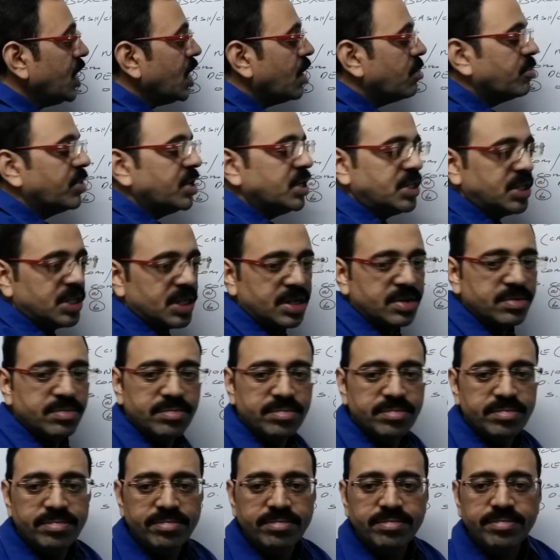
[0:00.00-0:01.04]
commission.
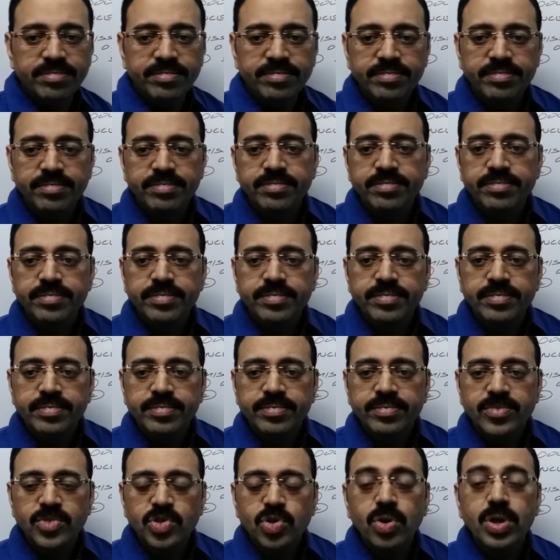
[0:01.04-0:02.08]

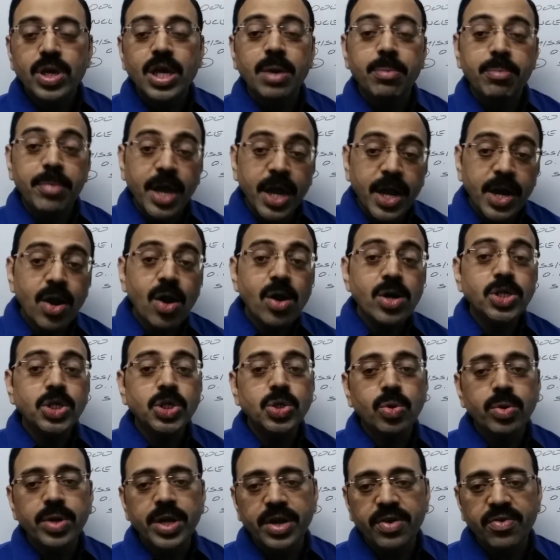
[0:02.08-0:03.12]
So he may not
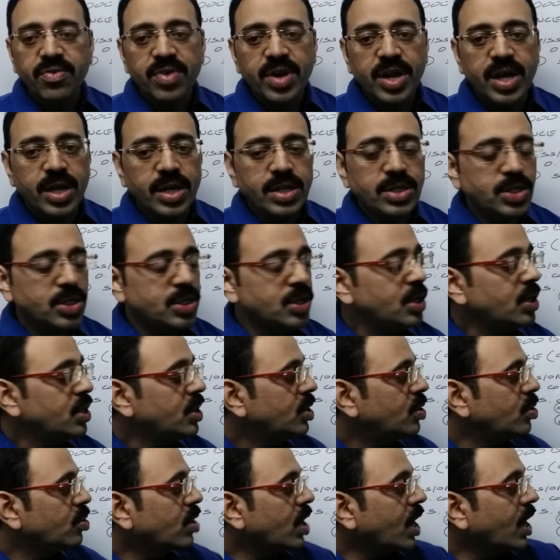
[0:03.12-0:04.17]
show interest
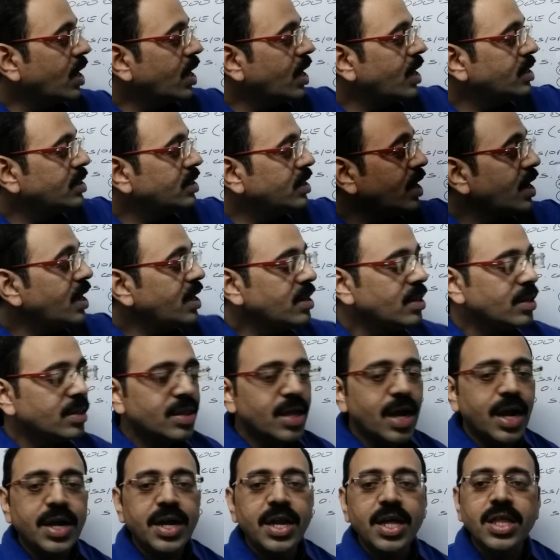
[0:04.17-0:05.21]
to collect that
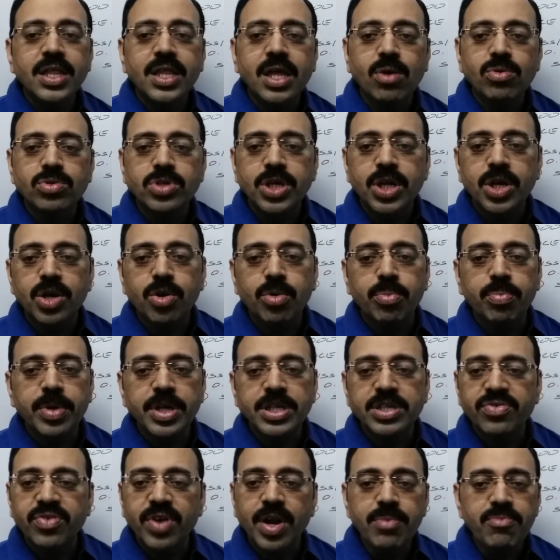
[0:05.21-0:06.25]
30,000
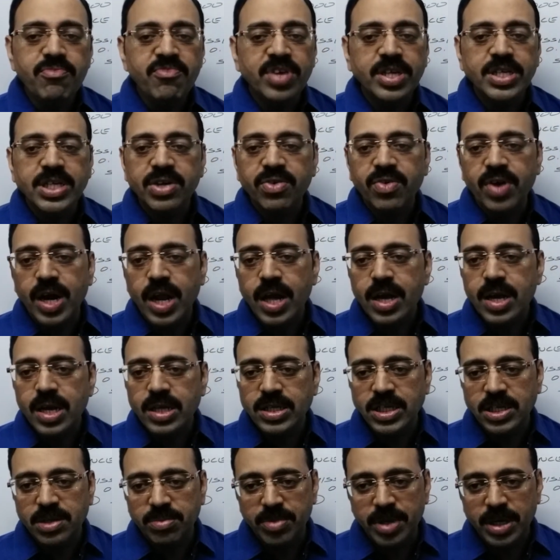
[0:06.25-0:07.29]
rupees from Vijayawada
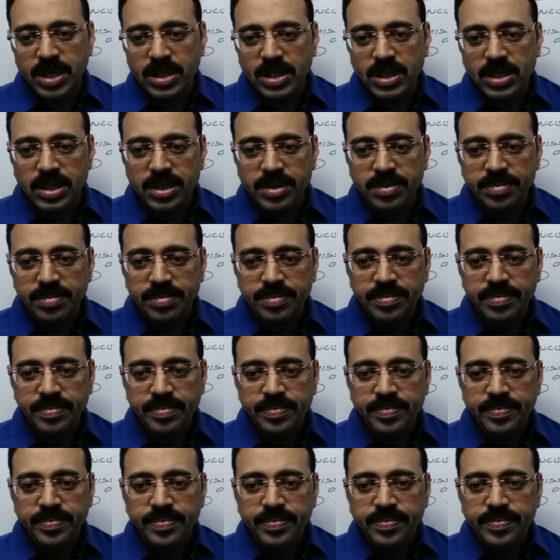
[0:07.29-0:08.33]
customers.
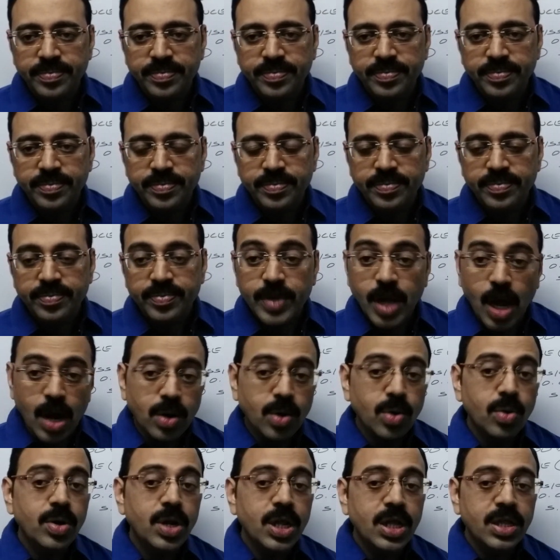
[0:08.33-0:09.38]
Not
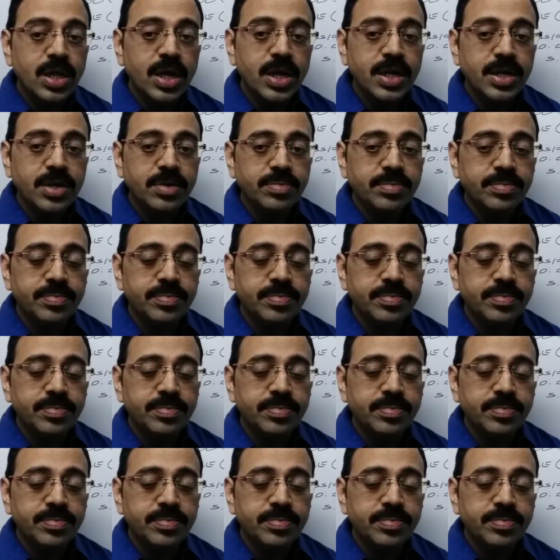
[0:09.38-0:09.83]
only that,